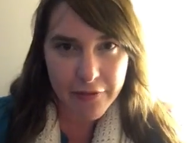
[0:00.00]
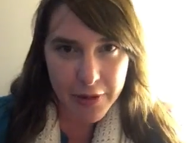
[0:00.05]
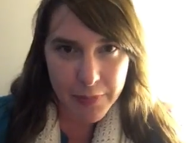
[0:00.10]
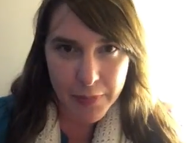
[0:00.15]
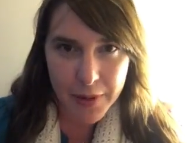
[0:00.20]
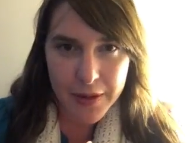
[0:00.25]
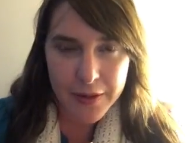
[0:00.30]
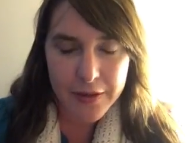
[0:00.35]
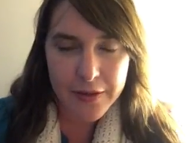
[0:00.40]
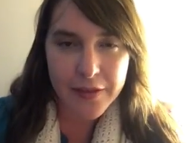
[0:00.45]
every
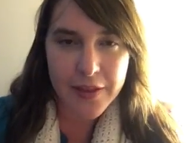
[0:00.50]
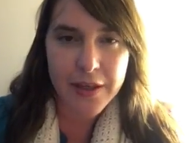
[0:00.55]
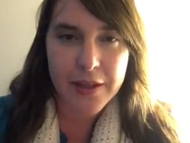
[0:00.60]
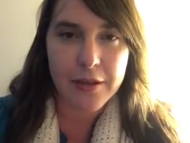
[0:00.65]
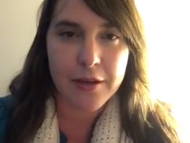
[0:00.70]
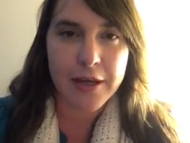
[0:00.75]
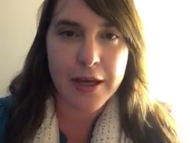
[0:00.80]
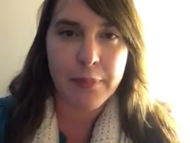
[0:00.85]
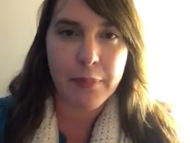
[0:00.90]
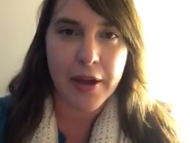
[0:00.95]
month
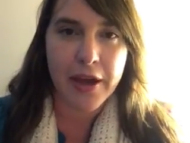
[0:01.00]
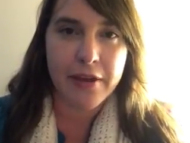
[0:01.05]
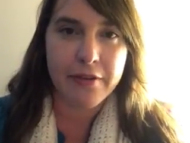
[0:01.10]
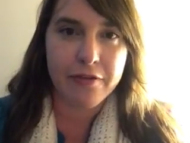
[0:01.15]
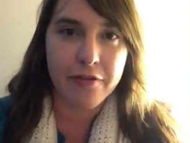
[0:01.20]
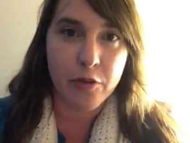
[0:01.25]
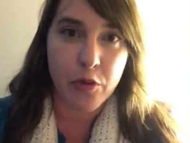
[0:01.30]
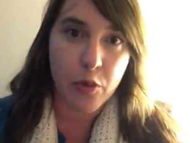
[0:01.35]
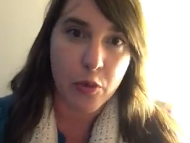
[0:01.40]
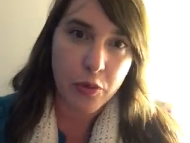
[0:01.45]
that you get
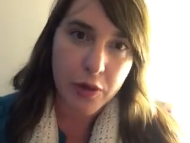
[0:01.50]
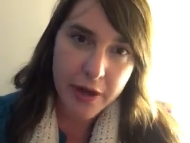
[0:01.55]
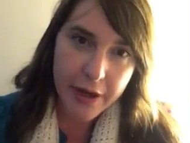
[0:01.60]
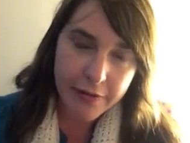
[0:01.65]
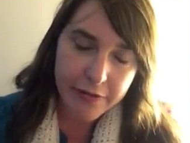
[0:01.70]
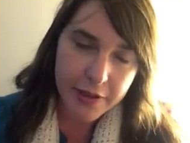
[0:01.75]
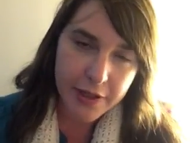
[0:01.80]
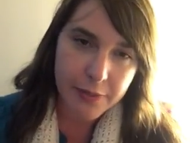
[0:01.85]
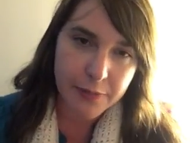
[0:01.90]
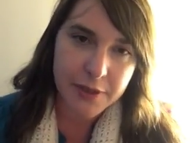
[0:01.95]
paid for
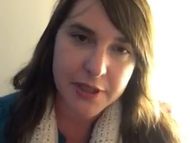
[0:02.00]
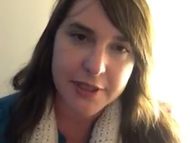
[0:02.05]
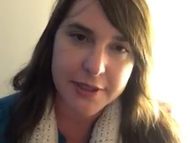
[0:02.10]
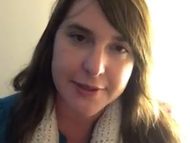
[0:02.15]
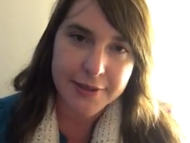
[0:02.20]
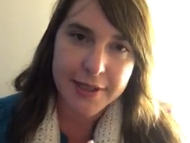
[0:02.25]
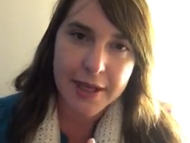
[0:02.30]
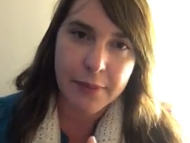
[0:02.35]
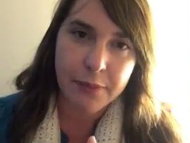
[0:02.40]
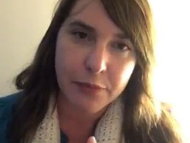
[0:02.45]
whatever
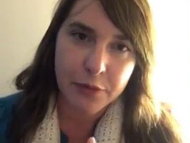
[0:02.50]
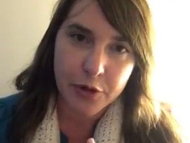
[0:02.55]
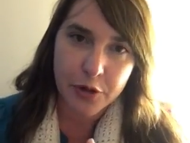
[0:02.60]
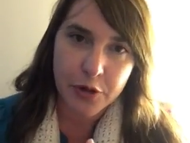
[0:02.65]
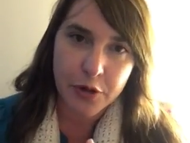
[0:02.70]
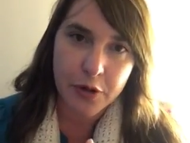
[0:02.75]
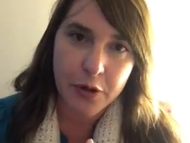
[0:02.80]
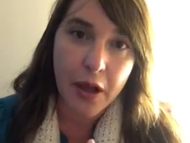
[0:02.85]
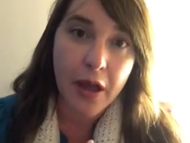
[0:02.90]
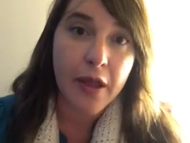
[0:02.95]
commissions come
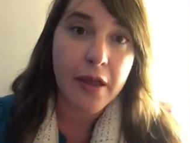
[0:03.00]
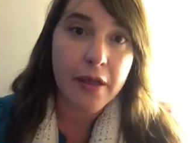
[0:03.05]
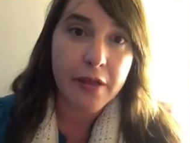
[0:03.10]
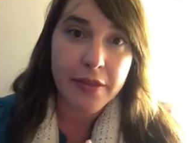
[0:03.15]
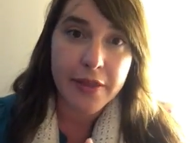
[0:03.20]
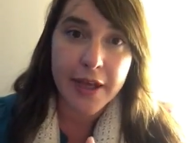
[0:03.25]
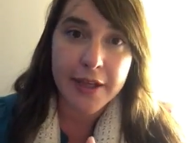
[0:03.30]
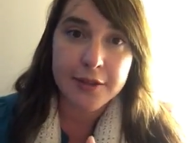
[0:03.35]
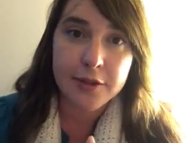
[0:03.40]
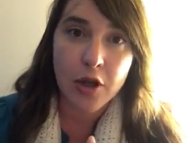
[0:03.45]
through
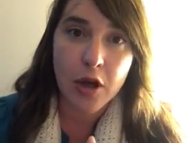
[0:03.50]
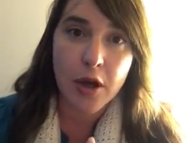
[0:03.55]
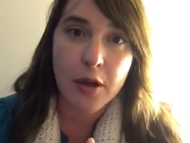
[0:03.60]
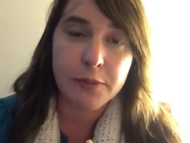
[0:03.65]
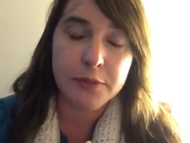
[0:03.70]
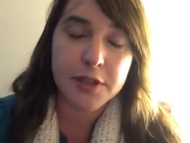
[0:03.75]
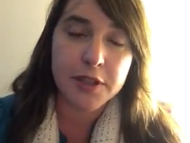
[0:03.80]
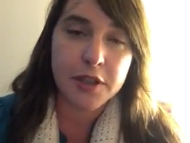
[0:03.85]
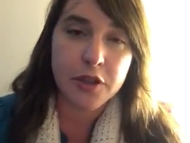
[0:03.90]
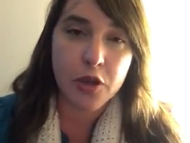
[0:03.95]
that
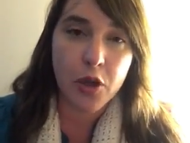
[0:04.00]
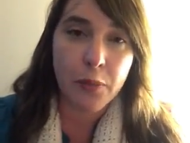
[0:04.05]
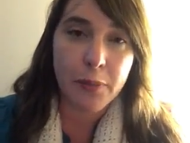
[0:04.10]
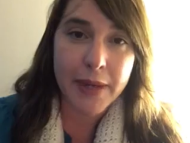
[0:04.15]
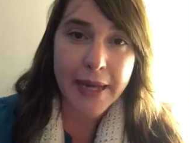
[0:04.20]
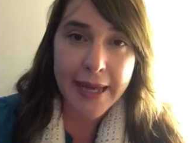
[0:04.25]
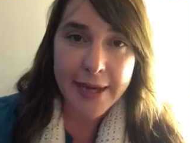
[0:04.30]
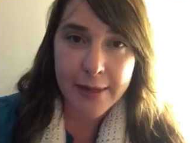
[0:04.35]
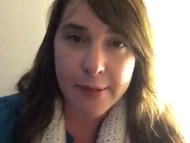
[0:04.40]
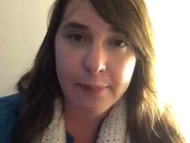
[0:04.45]
time to your
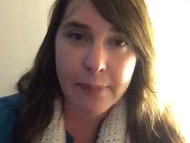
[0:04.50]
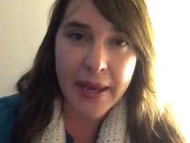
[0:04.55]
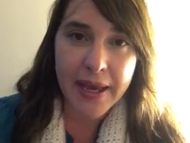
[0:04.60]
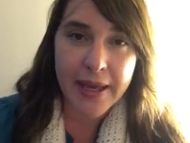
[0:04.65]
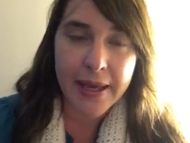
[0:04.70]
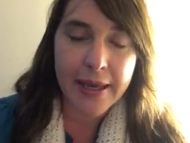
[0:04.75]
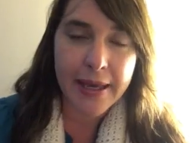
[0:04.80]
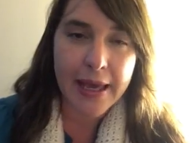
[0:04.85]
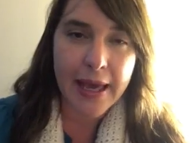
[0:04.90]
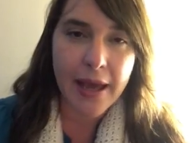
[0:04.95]
nominated
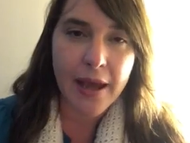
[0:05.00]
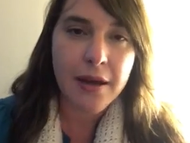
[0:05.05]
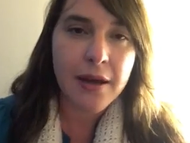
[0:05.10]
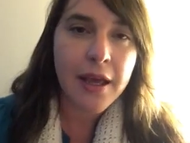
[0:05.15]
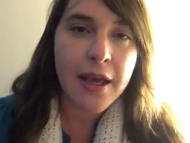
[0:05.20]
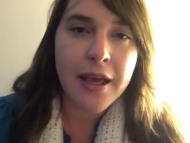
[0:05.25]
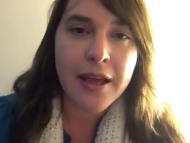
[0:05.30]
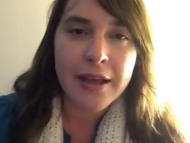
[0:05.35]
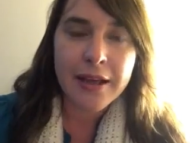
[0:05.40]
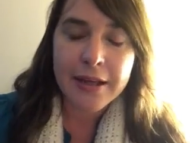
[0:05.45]
bank account.
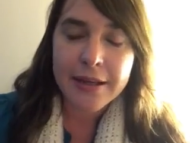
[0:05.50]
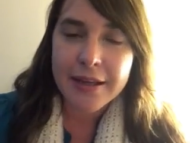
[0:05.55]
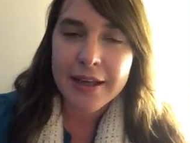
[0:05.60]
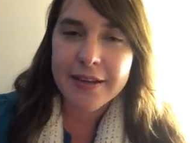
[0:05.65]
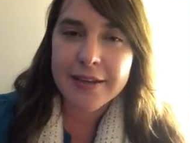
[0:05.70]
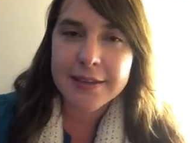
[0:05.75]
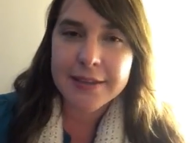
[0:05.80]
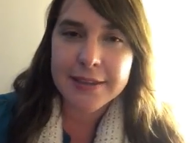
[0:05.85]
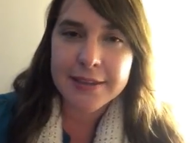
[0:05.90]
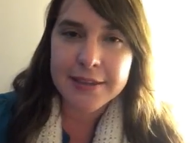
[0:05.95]

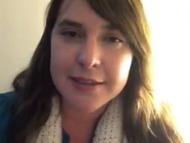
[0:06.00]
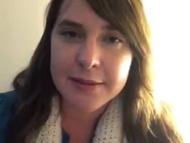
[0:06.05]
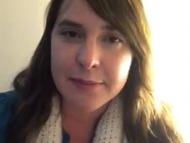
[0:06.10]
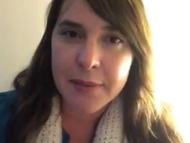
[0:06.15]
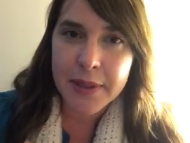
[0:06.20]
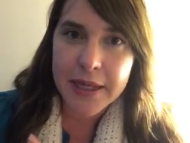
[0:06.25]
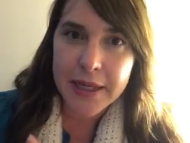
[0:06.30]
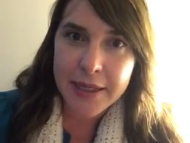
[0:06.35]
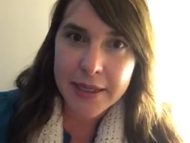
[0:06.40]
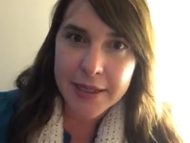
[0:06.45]
Now the
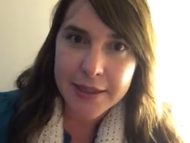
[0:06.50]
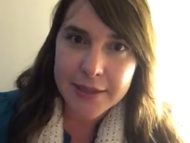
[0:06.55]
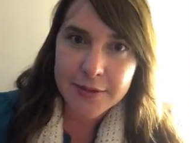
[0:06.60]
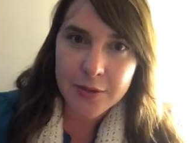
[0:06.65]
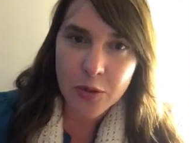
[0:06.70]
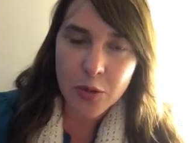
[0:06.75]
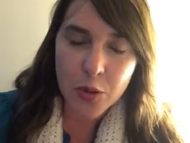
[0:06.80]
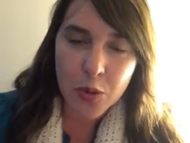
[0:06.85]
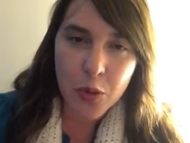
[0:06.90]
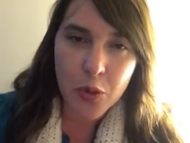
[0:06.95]
system
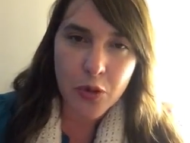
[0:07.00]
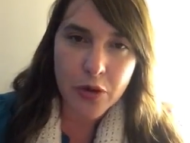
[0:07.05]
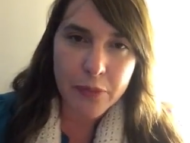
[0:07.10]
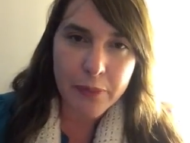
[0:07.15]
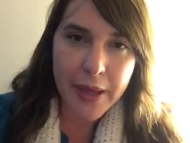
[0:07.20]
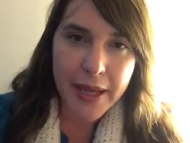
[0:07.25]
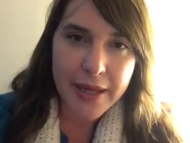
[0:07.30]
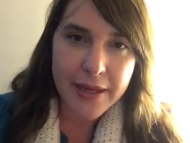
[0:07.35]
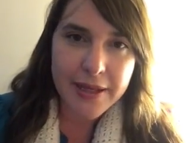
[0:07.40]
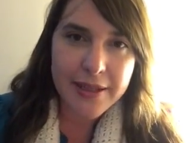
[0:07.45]
is all
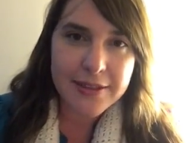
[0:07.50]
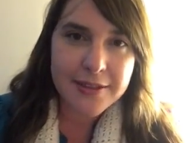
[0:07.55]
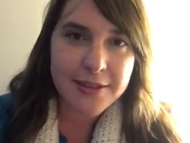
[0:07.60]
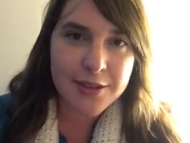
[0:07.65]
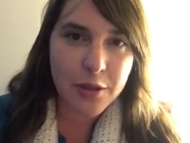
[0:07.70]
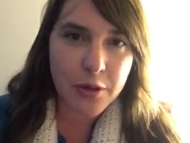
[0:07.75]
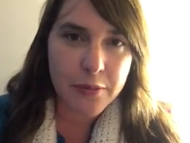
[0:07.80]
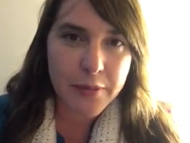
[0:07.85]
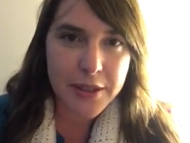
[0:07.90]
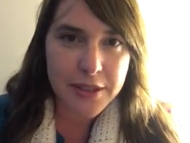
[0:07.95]
automated,
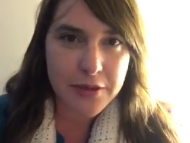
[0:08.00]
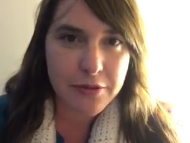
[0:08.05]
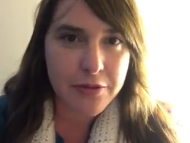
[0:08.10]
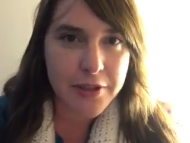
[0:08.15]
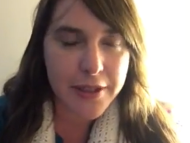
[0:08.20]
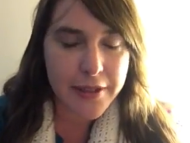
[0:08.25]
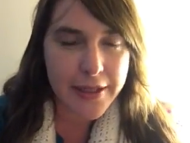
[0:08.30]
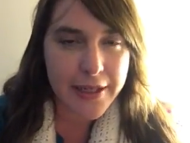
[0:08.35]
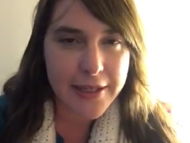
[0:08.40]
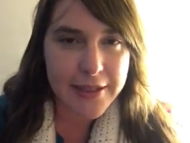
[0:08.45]
so it makes it
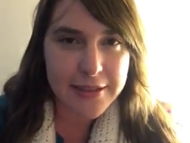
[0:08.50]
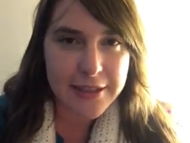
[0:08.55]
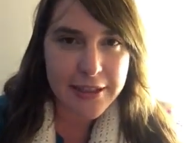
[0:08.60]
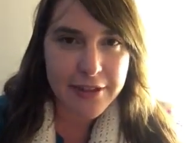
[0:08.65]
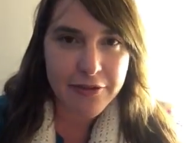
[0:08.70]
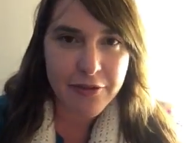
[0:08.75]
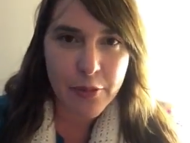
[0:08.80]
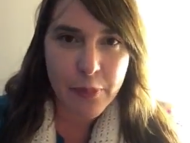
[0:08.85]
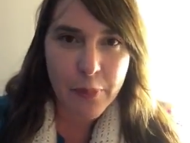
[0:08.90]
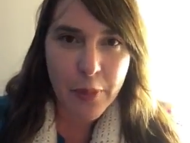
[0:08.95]
really
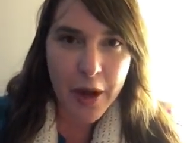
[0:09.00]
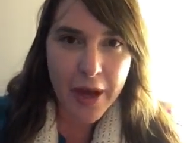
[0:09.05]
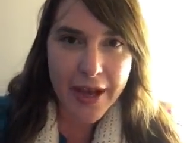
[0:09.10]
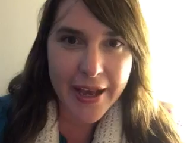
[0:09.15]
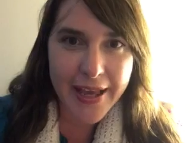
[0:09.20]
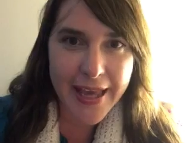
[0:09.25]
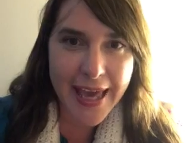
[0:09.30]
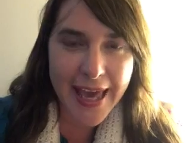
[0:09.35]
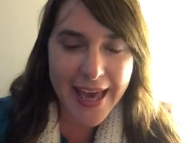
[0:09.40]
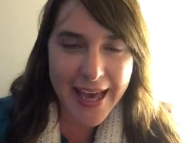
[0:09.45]
easy for my
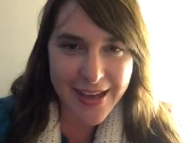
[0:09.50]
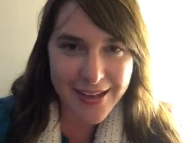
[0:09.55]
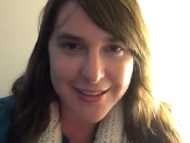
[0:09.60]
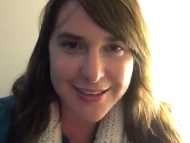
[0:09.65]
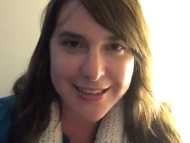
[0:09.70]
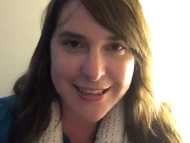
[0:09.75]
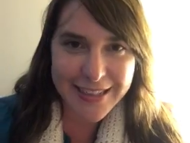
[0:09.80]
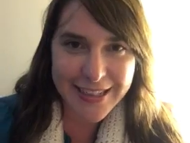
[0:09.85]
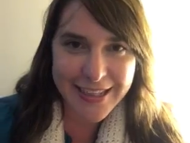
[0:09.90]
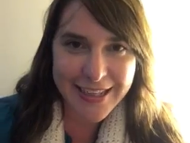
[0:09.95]

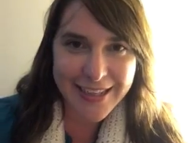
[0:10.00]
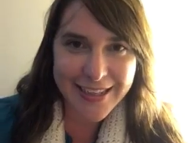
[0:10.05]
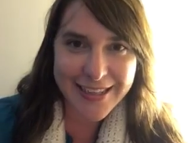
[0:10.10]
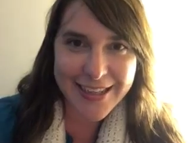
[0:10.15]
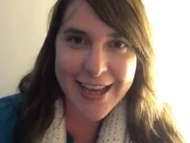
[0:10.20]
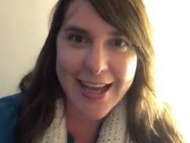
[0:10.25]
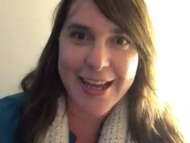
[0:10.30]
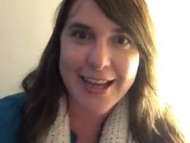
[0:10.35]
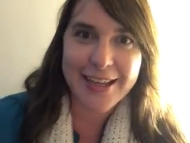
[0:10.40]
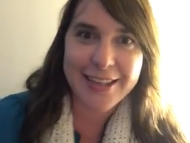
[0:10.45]

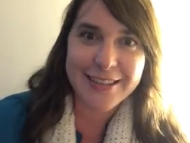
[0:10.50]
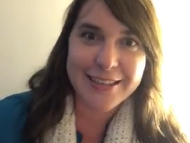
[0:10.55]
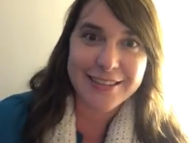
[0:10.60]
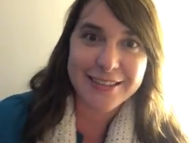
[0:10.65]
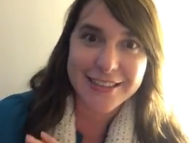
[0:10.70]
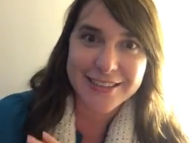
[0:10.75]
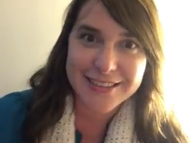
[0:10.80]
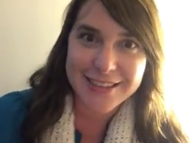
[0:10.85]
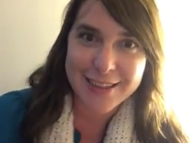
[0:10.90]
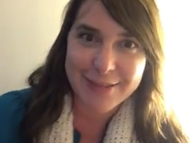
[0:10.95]
accounting
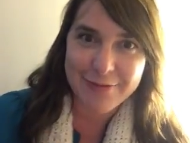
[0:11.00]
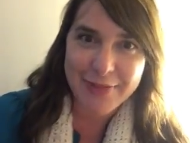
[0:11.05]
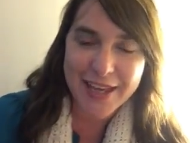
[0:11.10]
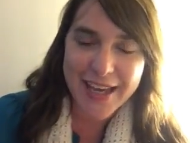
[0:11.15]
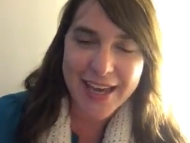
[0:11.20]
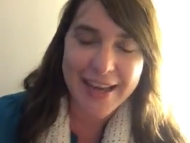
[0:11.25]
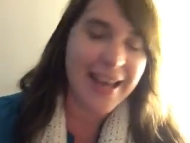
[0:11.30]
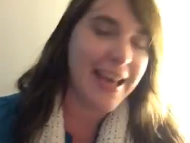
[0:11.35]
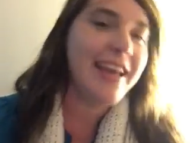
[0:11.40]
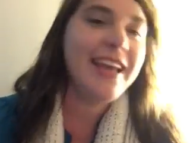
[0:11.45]
and doesn't give me
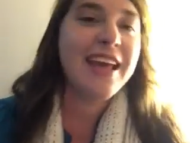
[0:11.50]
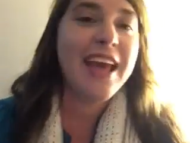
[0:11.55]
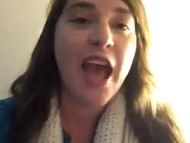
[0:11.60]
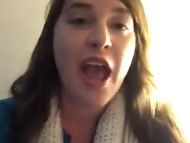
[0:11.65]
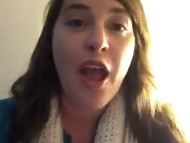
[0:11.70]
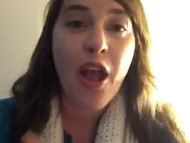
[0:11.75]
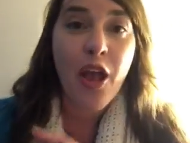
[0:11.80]
a headache.